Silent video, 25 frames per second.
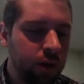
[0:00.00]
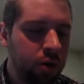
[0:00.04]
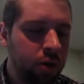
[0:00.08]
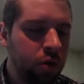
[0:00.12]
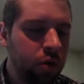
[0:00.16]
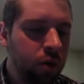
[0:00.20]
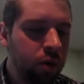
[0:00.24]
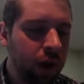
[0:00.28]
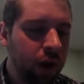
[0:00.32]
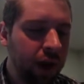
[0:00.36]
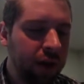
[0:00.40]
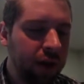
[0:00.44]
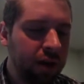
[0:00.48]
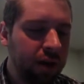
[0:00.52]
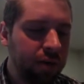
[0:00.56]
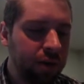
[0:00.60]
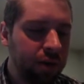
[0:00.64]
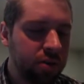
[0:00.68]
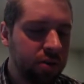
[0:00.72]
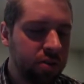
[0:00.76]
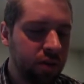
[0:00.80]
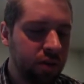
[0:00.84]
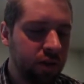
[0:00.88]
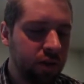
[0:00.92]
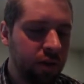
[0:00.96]
new kind of
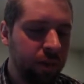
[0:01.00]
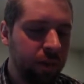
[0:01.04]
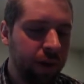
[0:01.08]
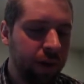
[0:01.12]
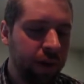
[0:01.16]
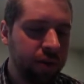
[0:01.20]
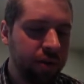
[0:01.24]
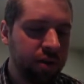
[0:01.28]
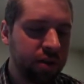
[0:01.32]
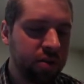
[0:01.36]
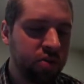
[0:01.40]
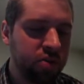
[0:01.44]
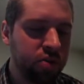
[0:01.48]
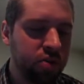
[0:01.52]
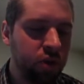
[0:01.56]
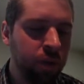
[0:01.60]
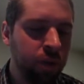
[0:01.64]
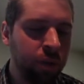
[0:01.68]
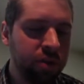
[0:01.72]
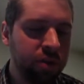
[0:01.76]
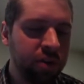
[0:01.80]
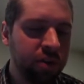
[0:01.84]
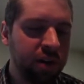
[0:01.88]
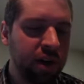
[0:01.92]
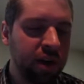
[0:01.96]
conservative politics
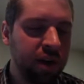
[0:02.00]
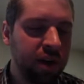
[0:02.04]
suitable to